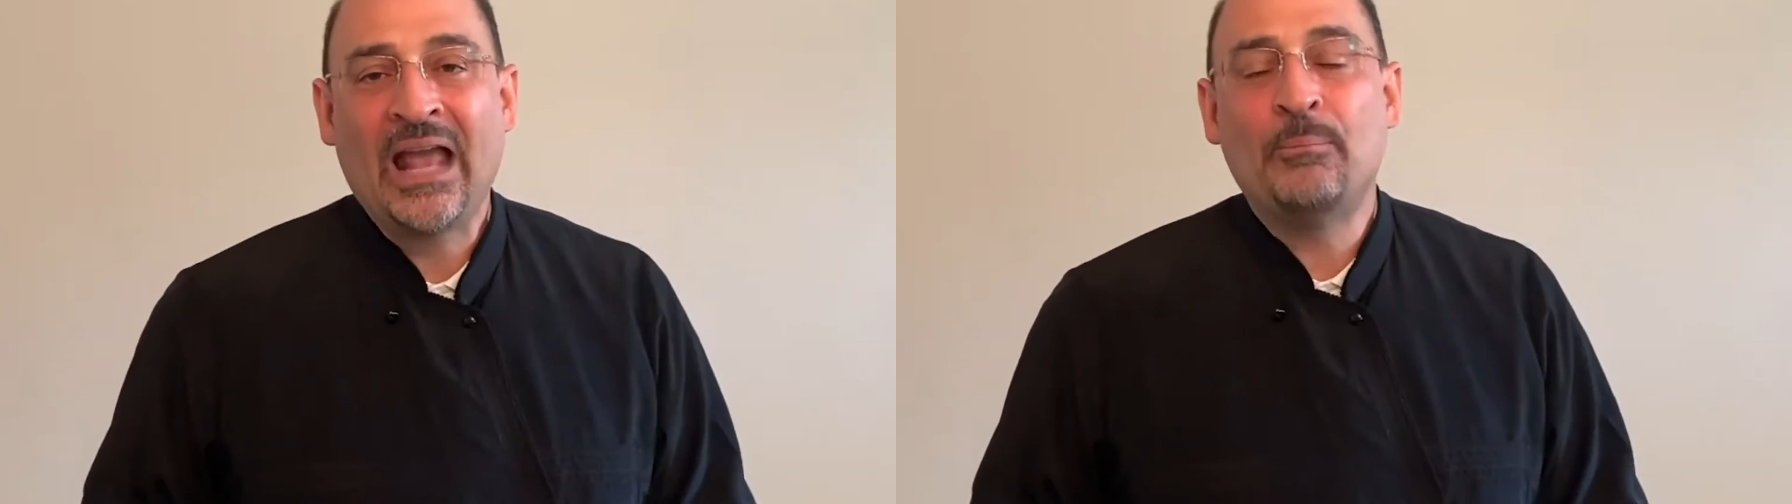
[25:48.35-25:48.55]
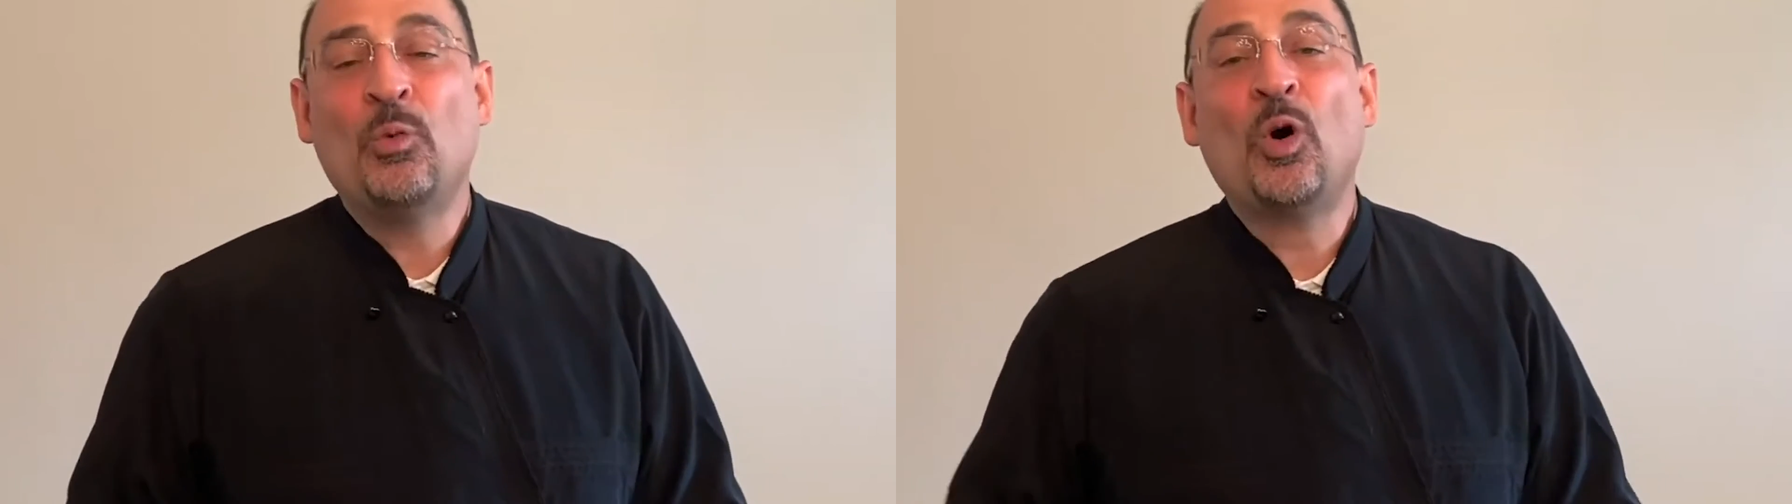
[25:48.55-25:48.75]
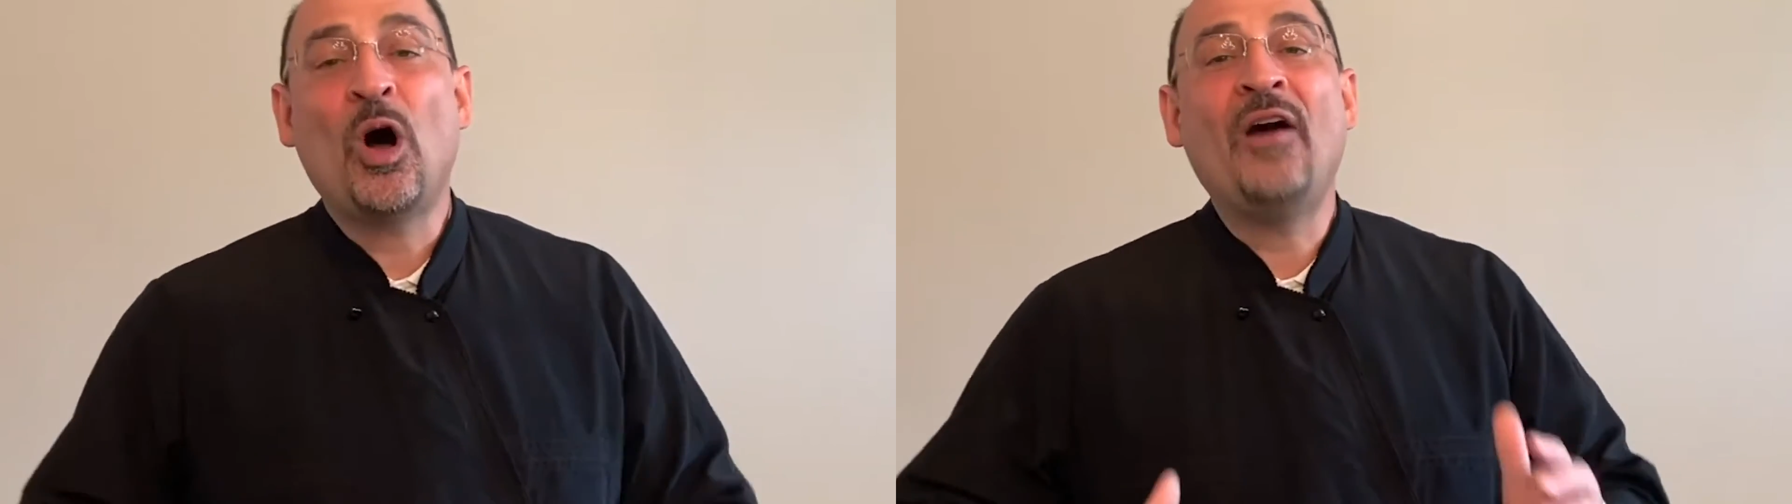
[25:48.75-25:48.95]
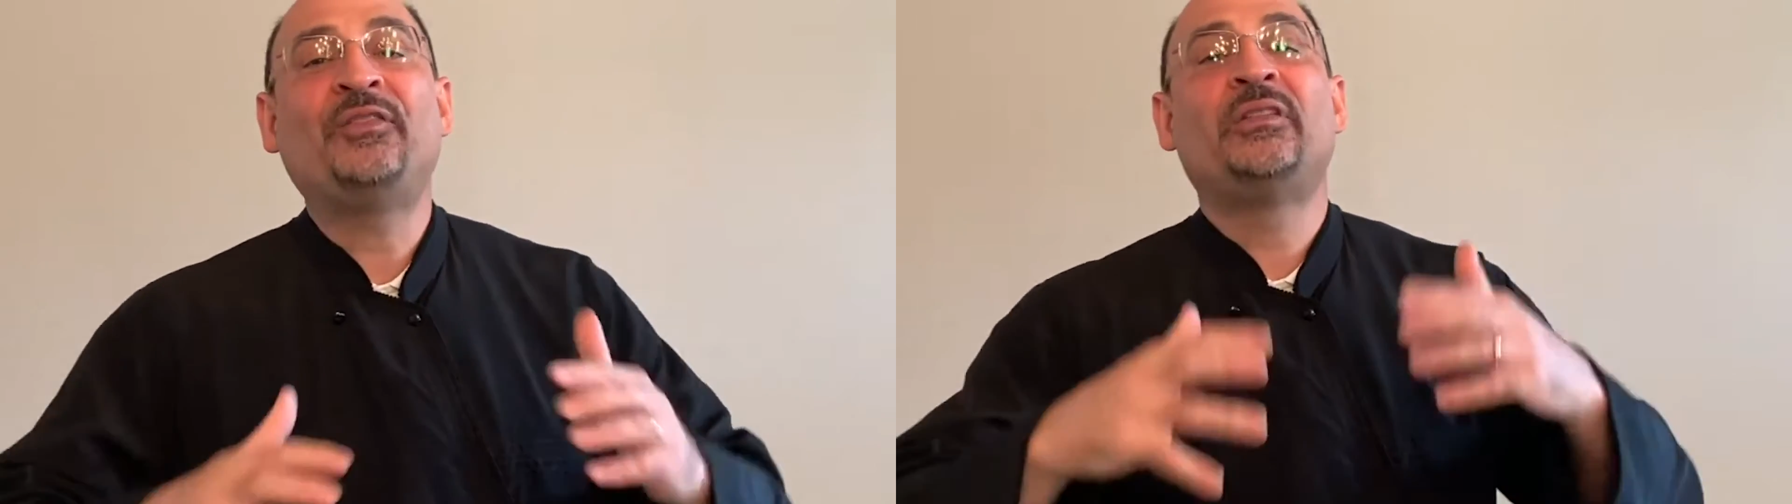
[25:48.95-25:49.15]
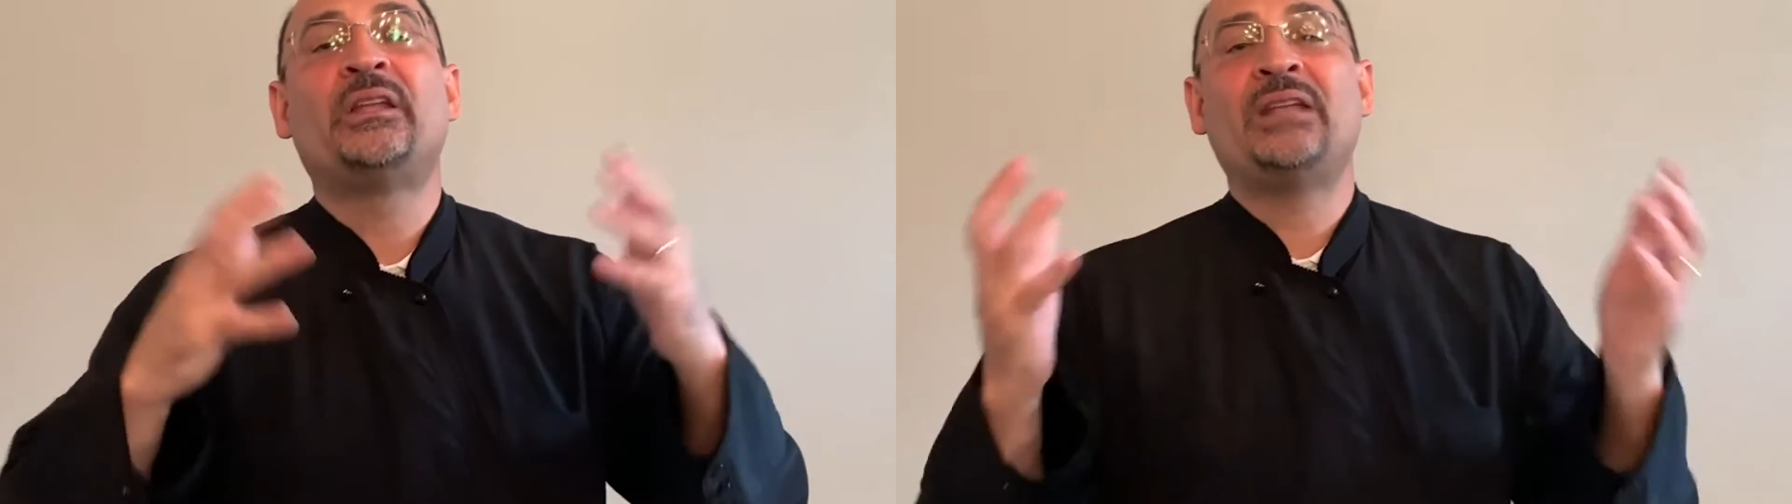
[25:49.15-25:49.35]
And more
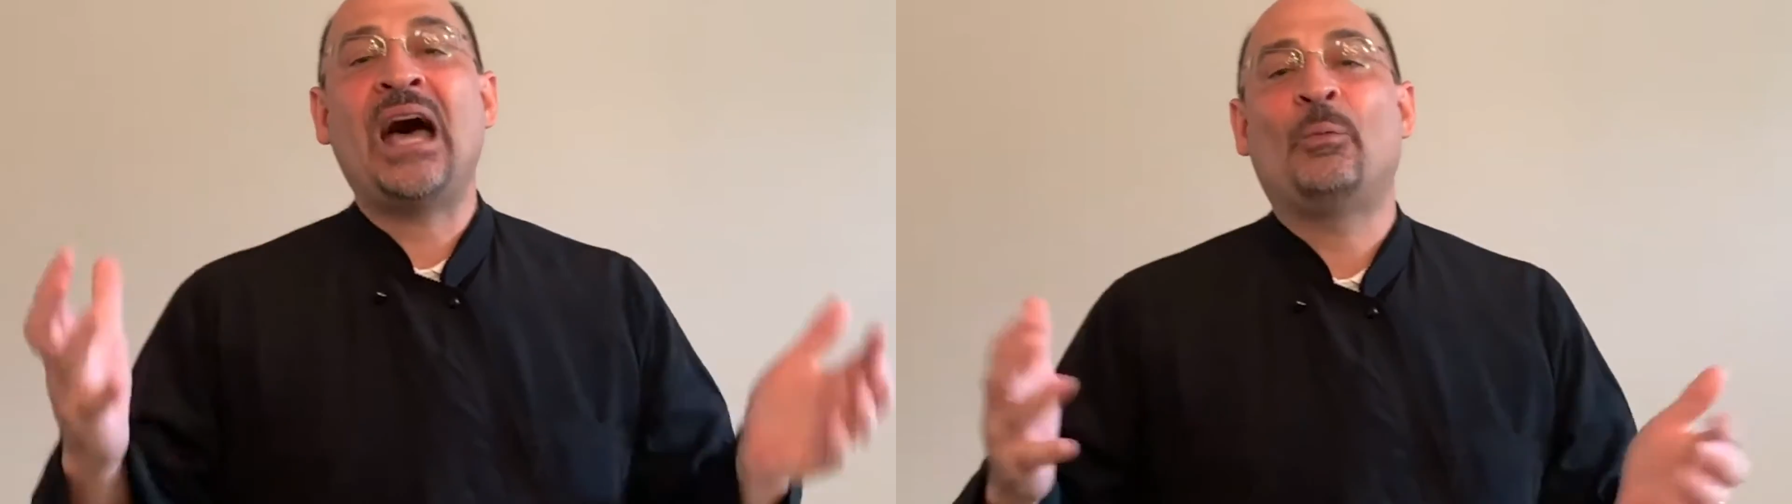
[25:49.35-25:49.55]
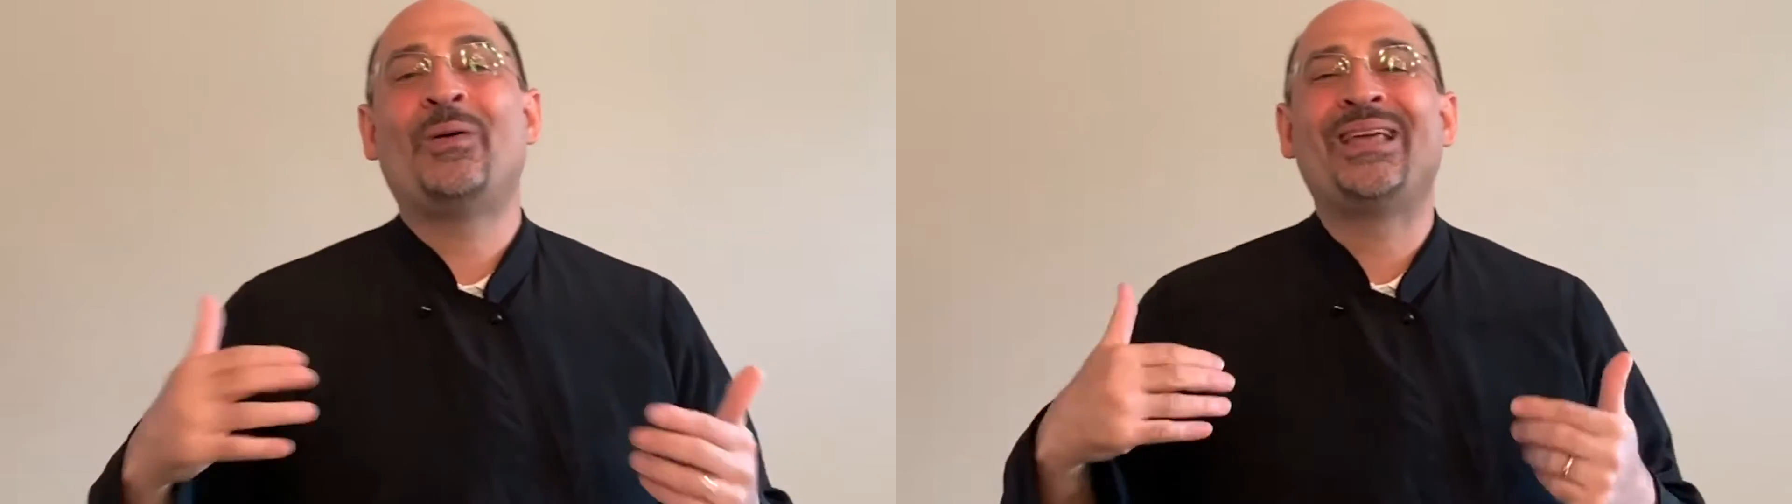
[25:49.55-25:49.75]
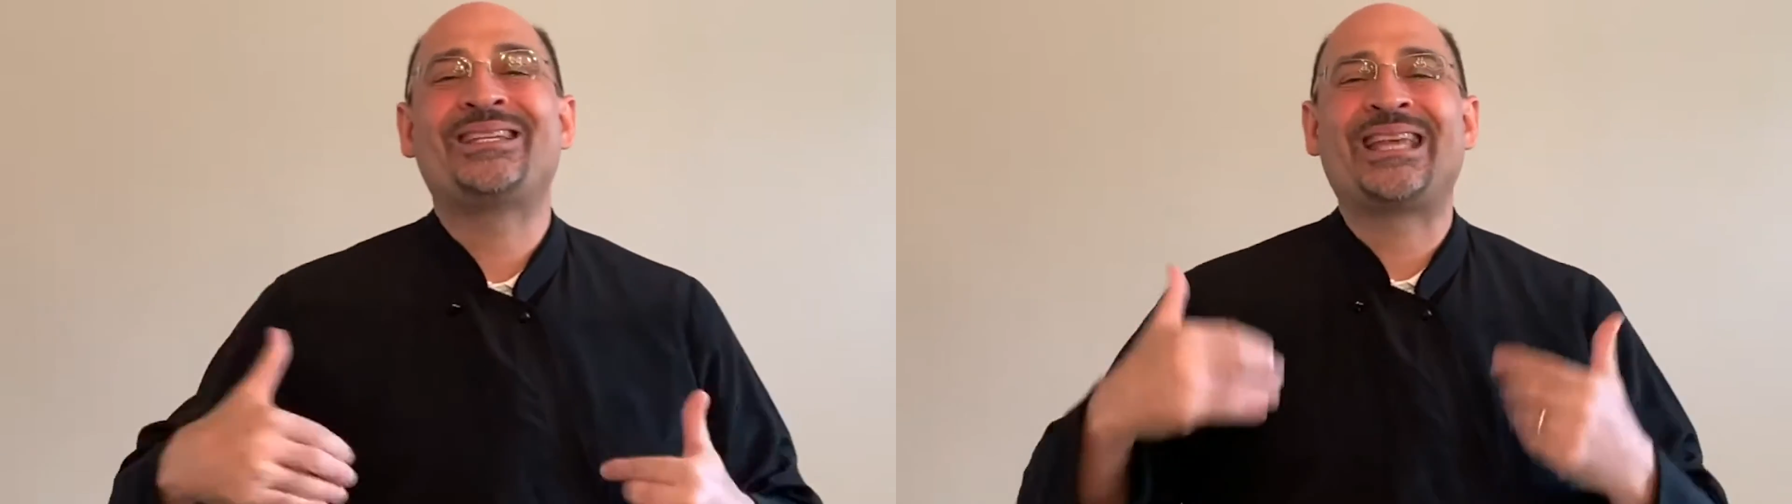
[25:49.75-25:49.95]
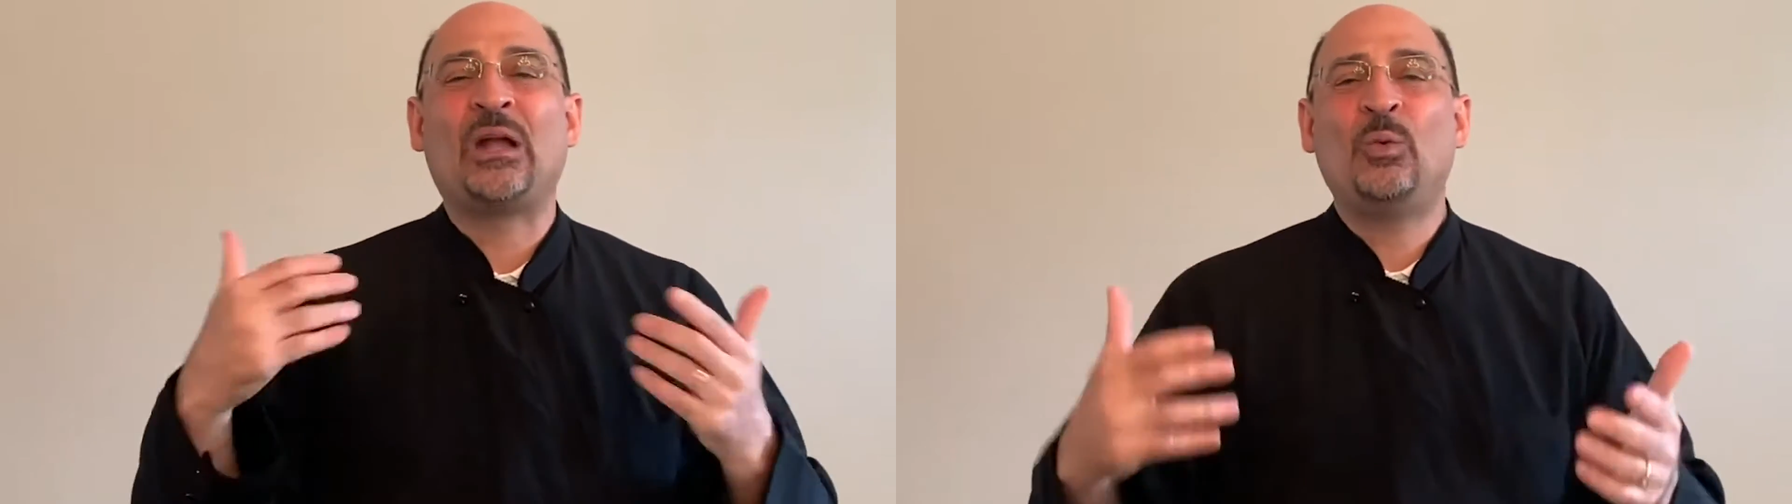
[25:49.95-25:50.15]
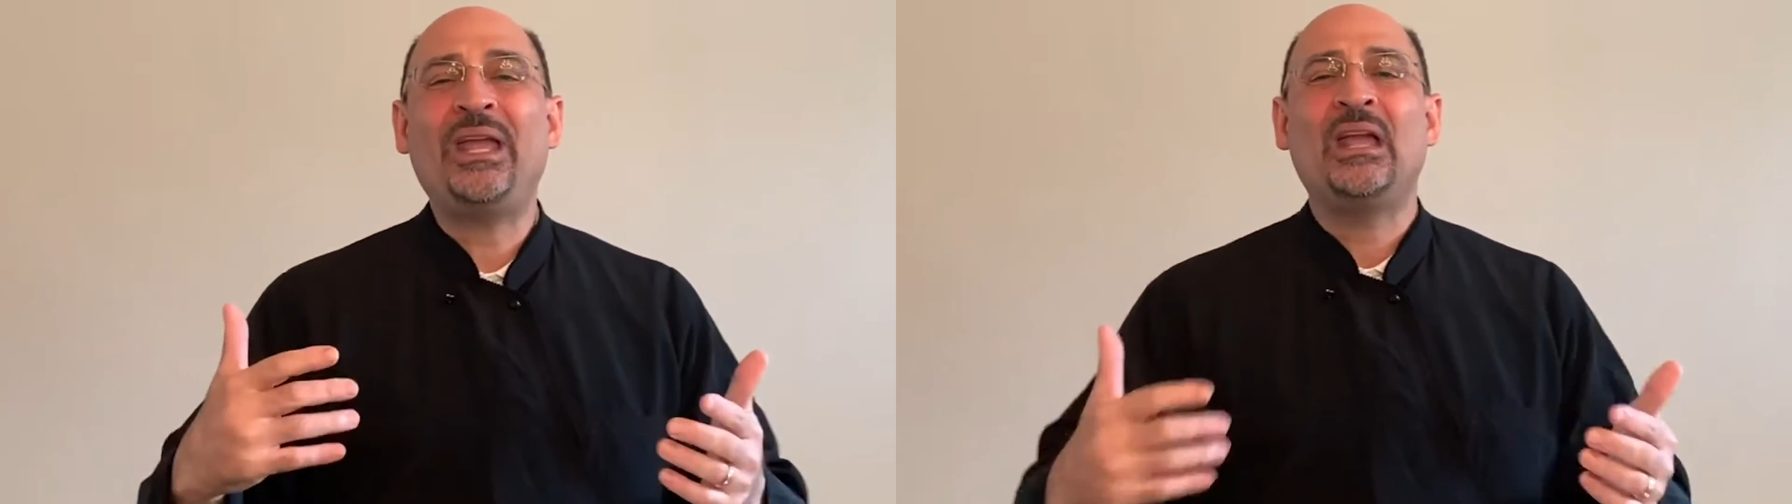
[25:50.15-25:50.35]
often than not, when they
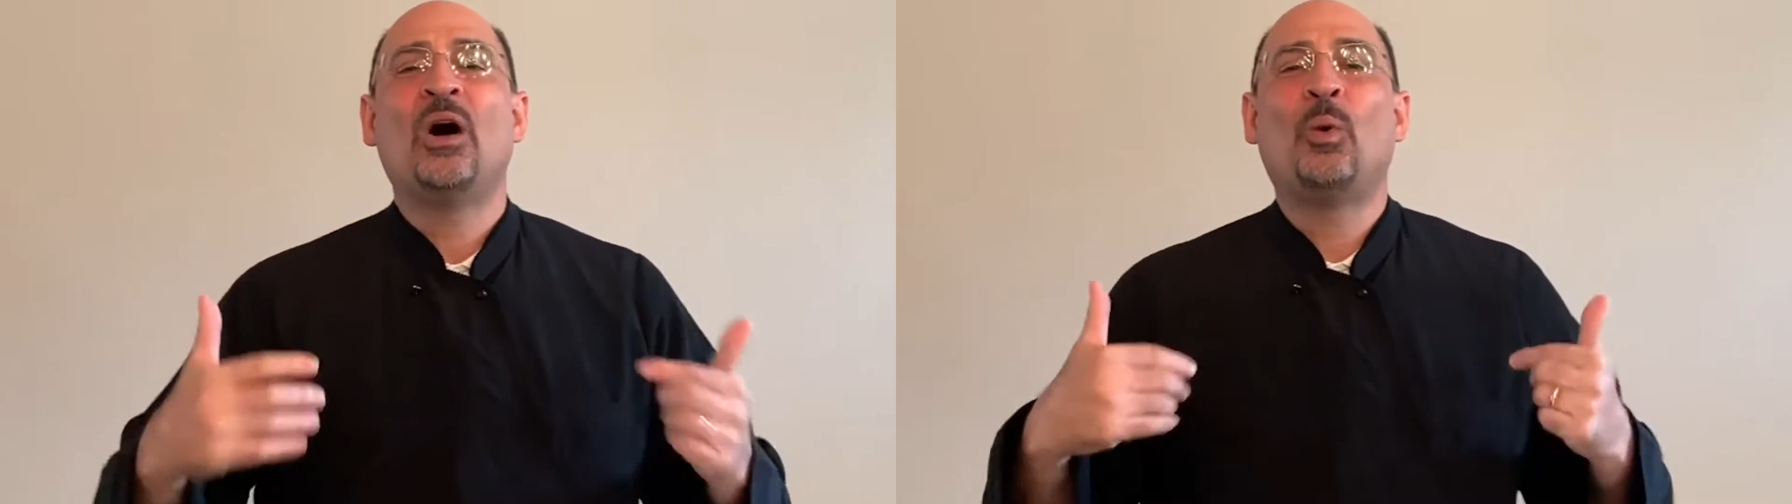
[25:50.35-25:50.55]
say we,